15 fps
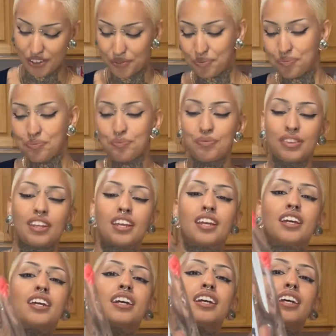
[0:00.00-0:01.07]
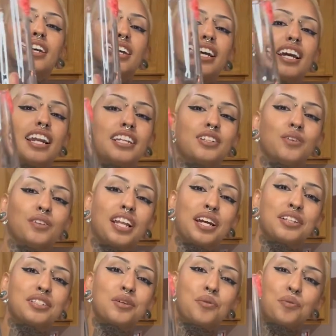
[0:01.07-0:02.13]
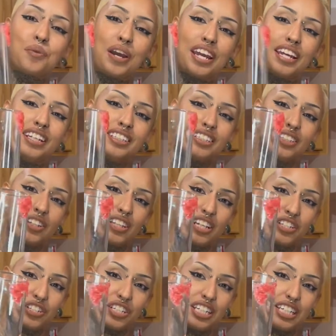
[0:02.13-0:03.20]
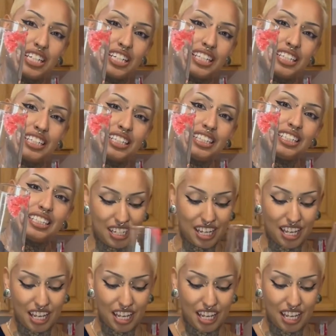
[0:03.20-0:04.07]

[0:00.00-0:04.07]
And I don't like to waste, so there she is.